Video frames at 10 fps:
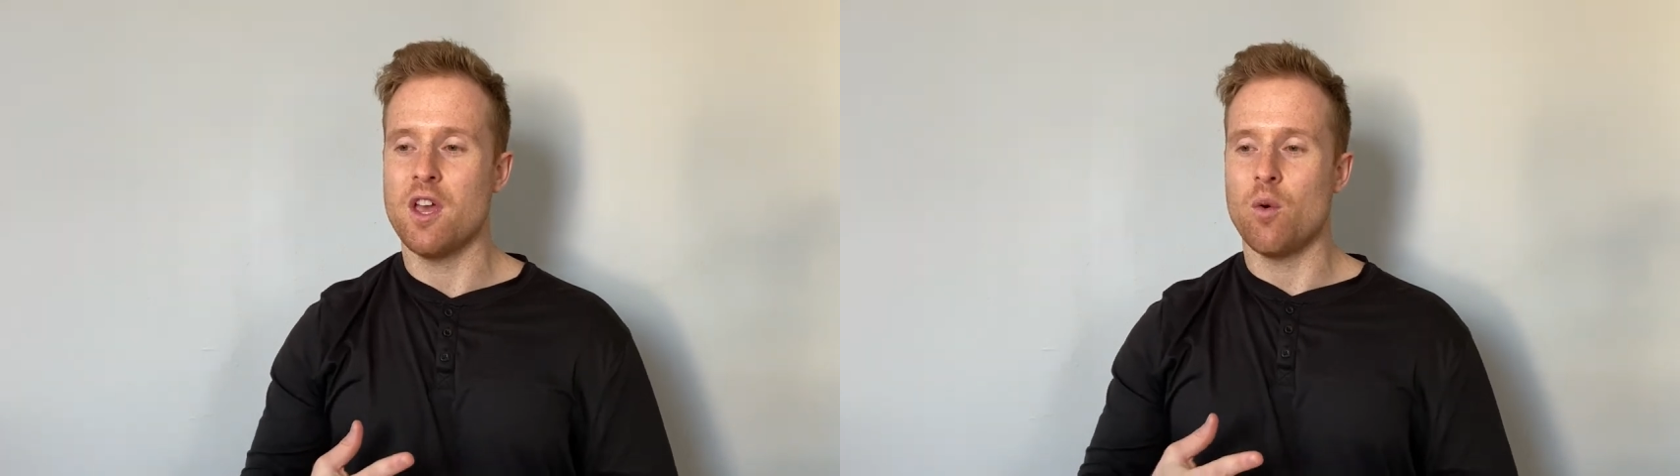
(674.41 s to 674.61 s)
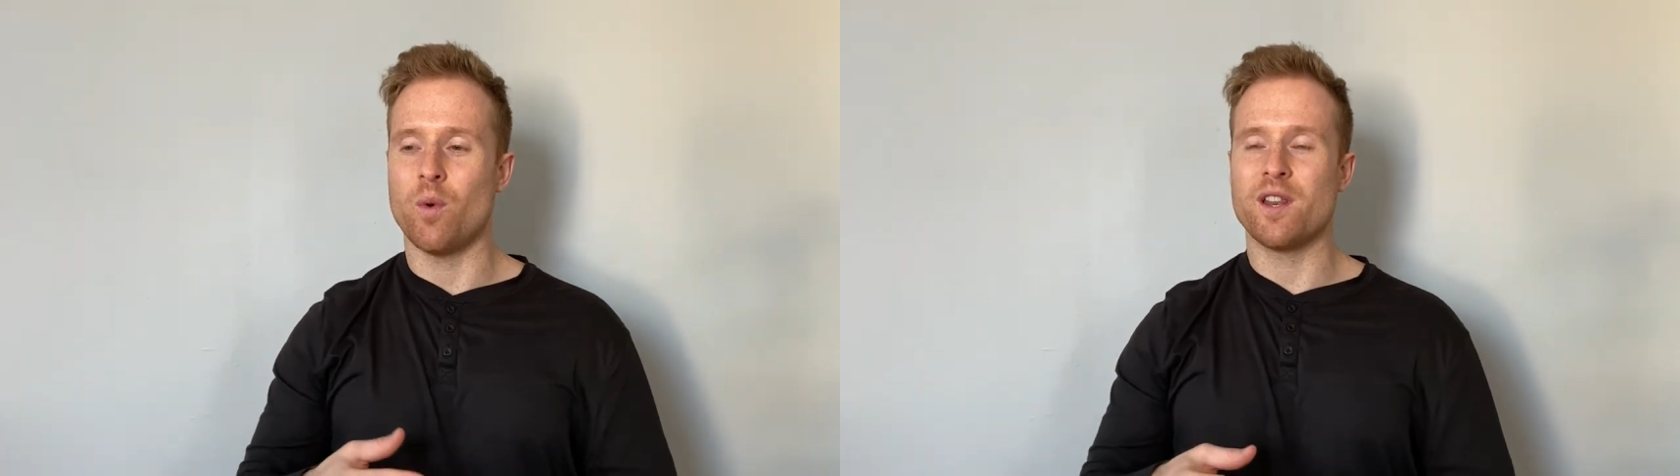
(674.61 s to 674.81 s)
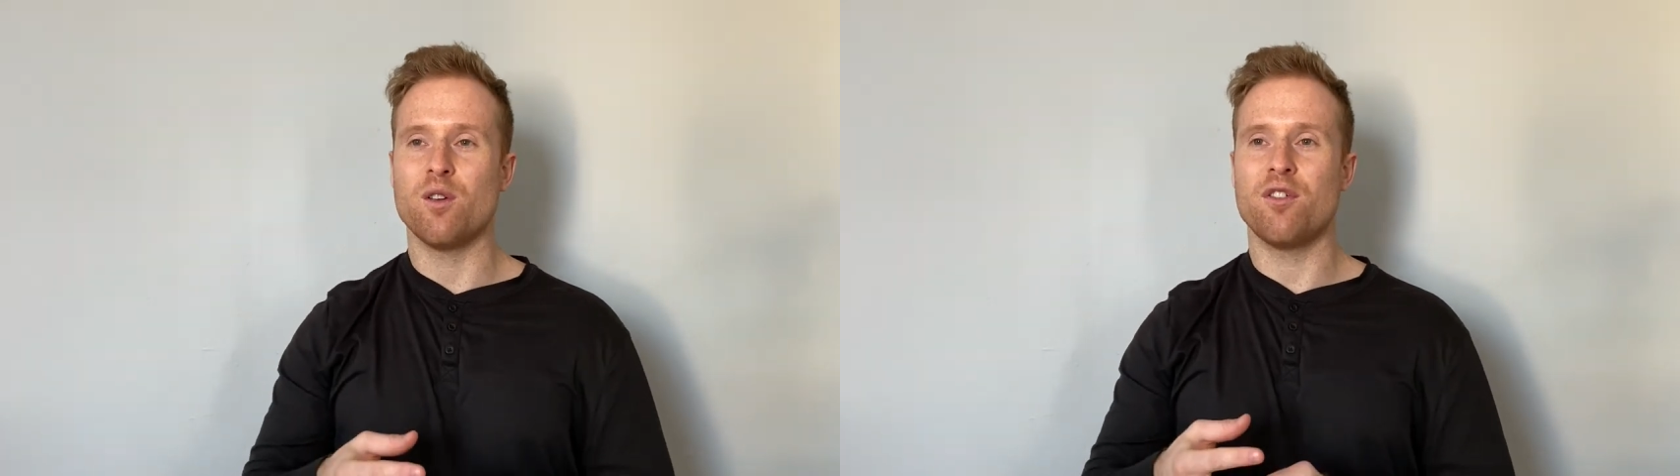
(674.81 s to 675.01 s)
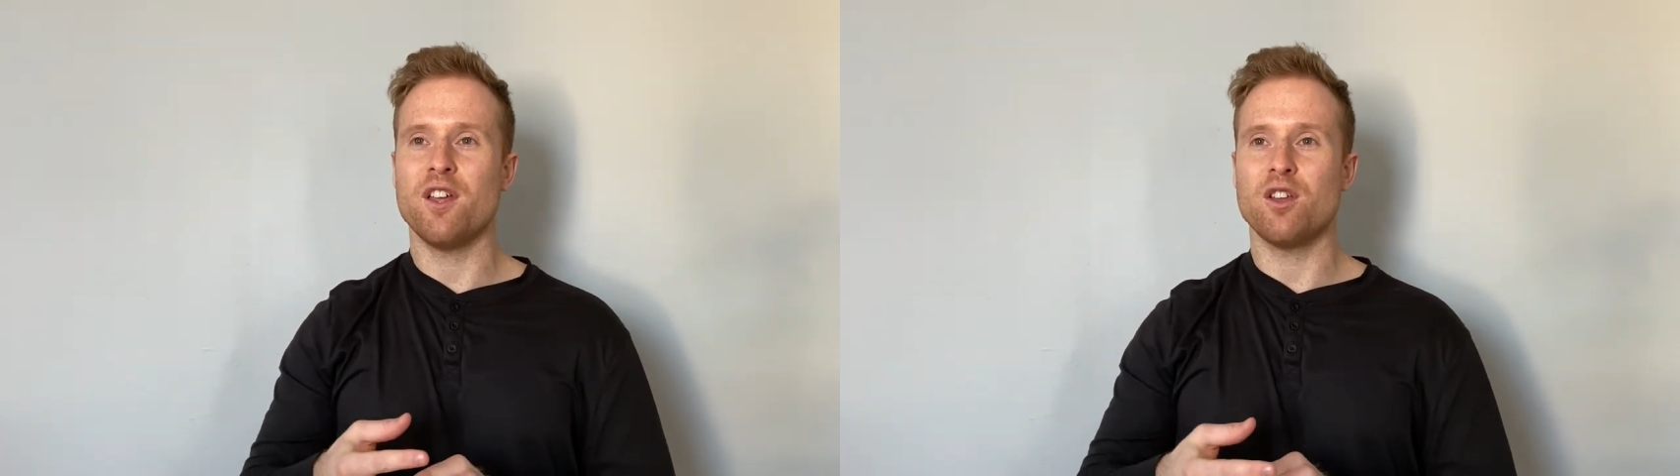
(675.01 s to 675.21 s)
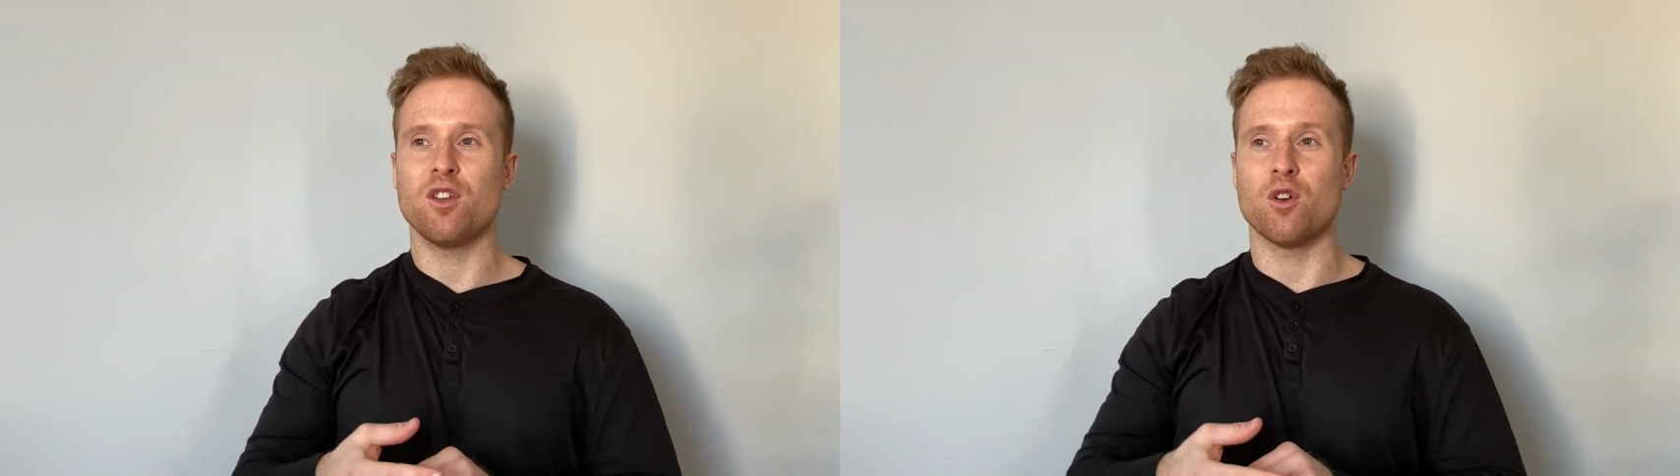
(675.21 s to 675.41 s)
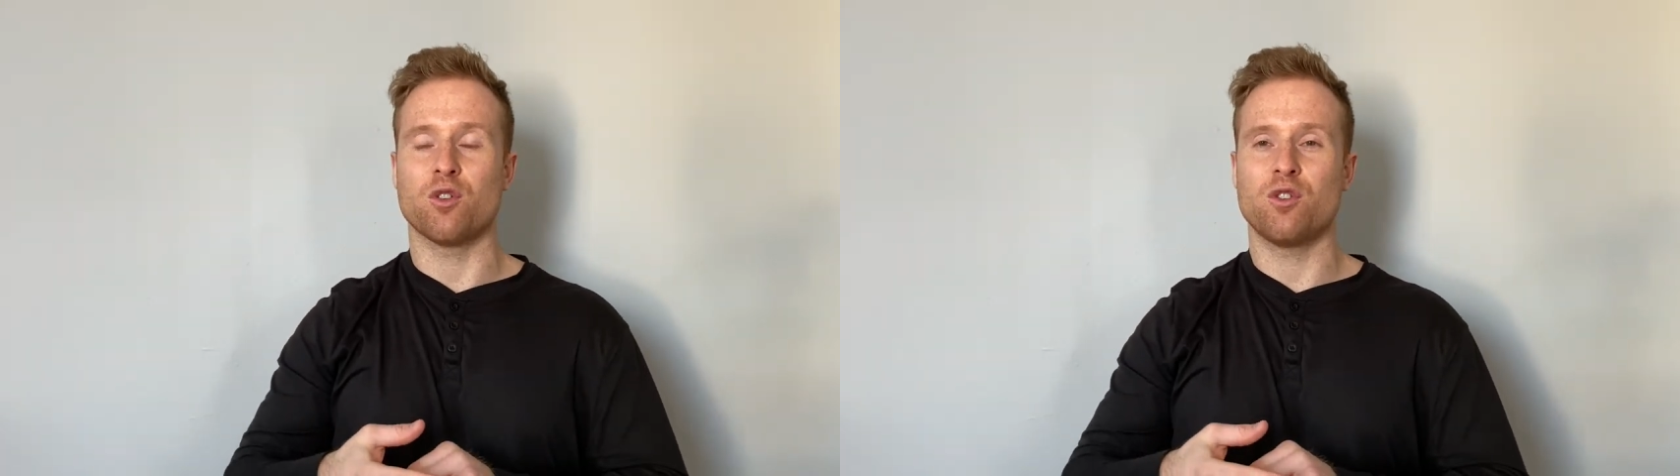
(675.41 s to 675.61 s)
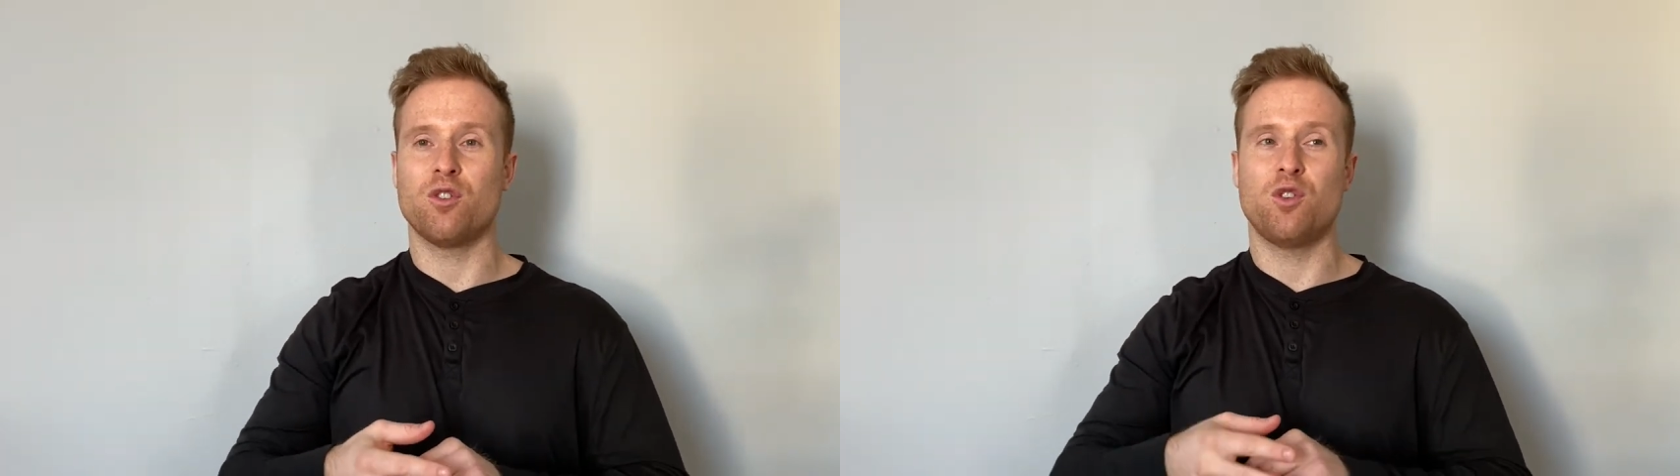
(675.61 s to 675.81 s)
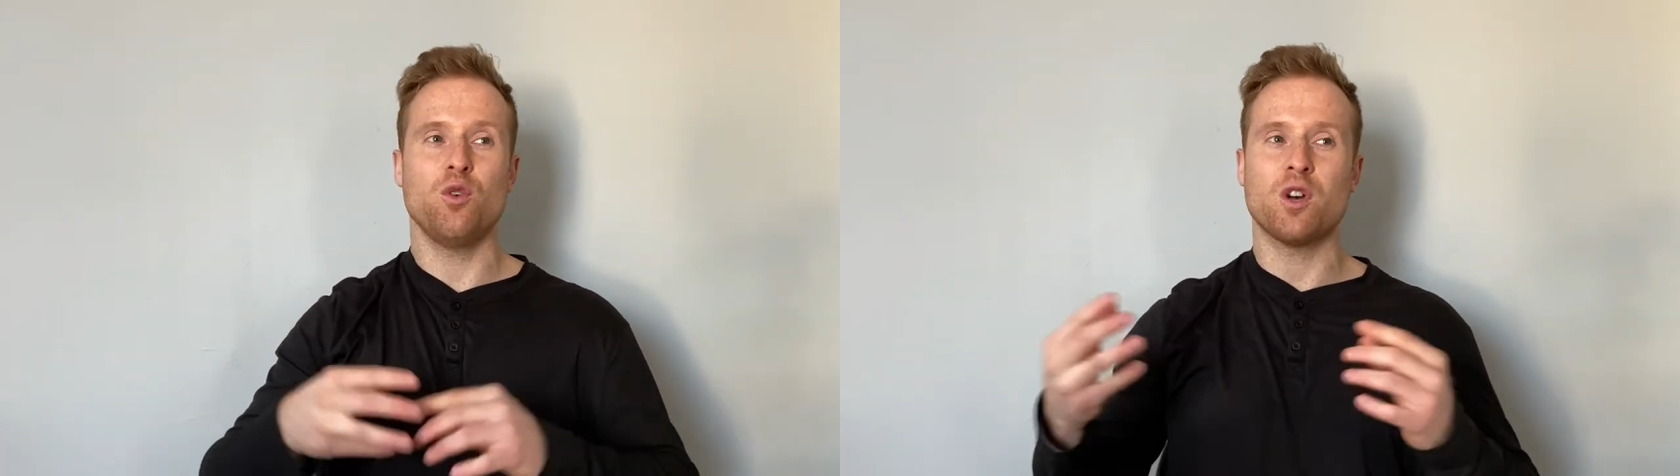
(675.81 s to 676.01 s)
When you think you're
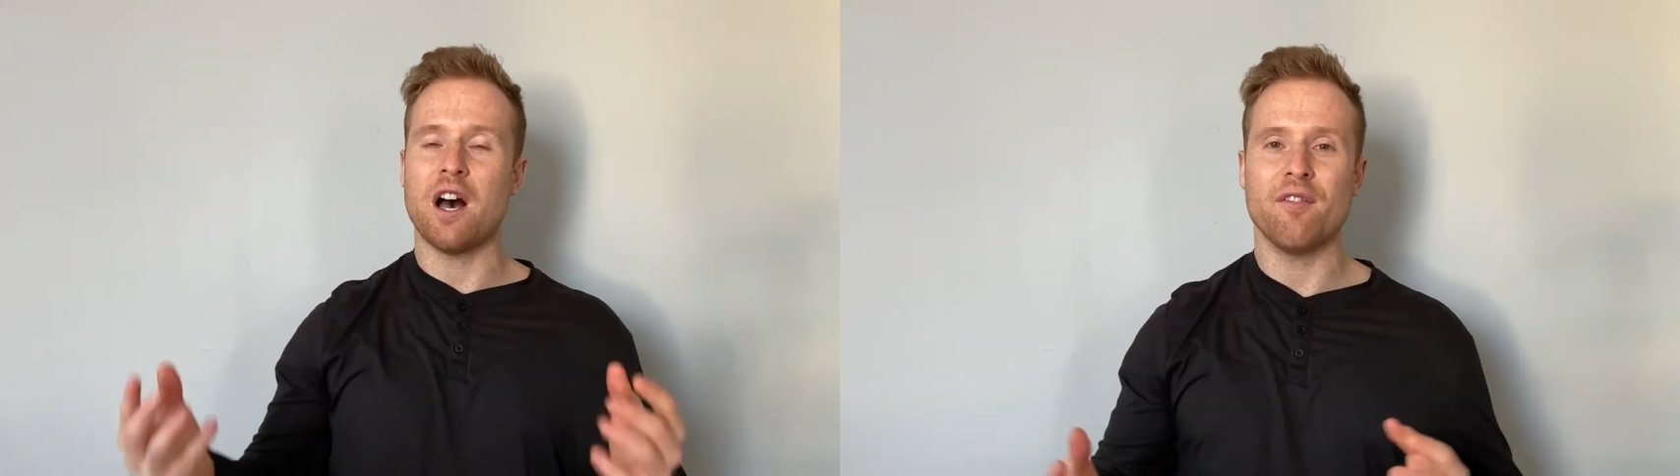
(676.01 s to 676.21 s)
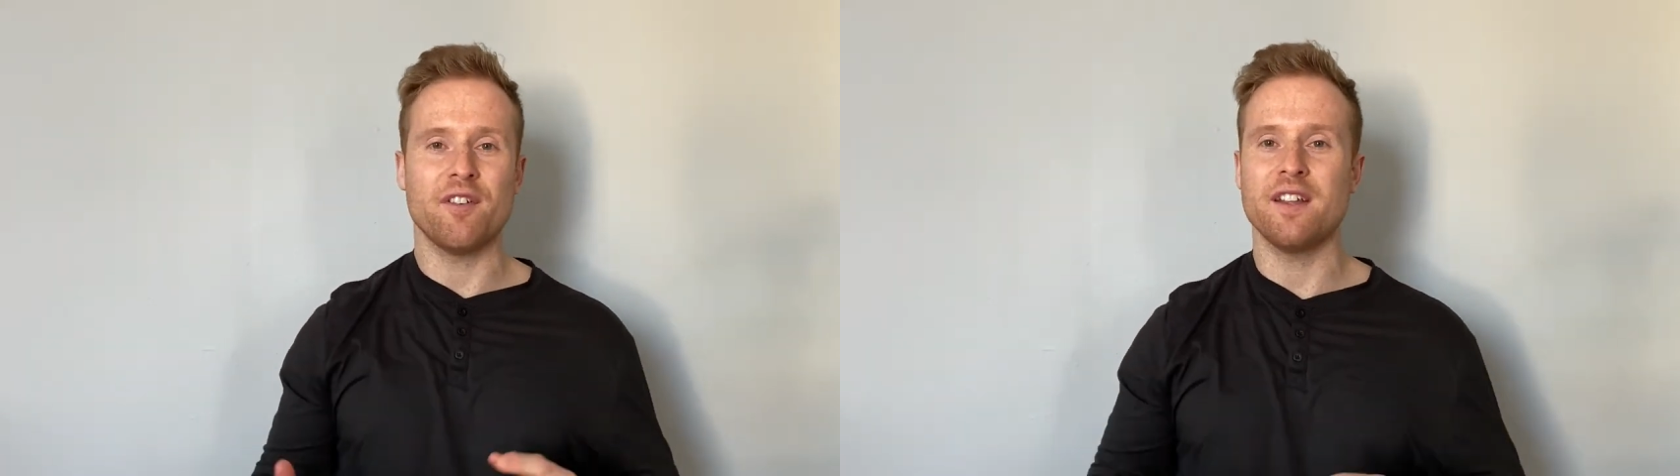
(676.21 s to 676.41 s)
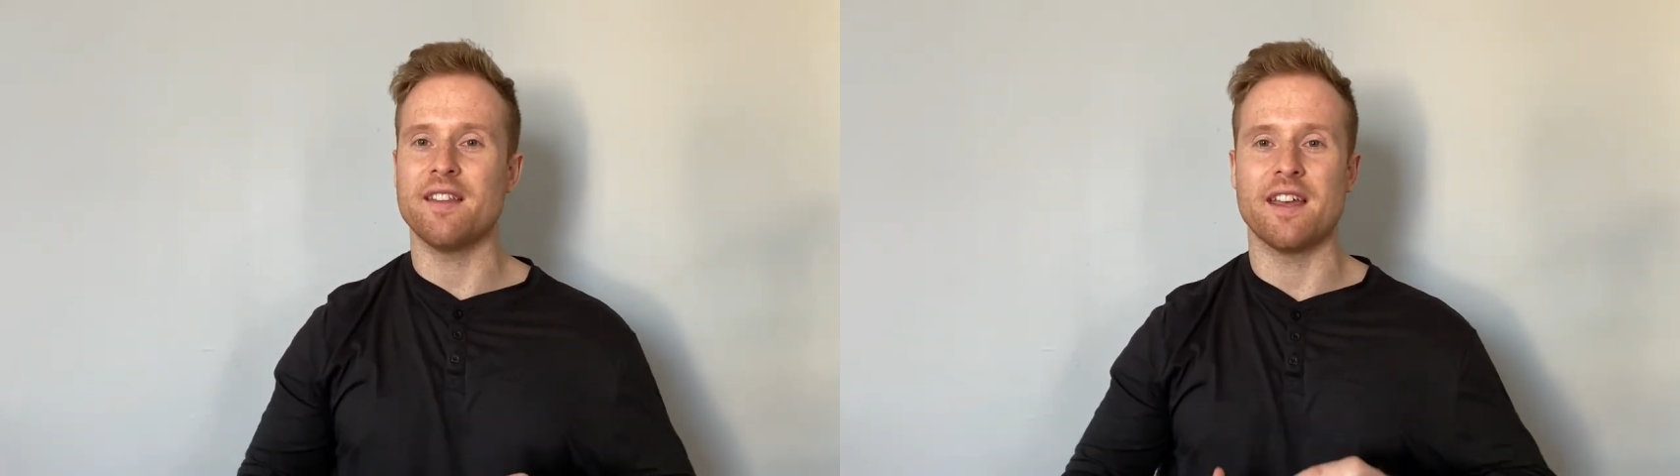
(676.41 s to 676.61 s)
too confident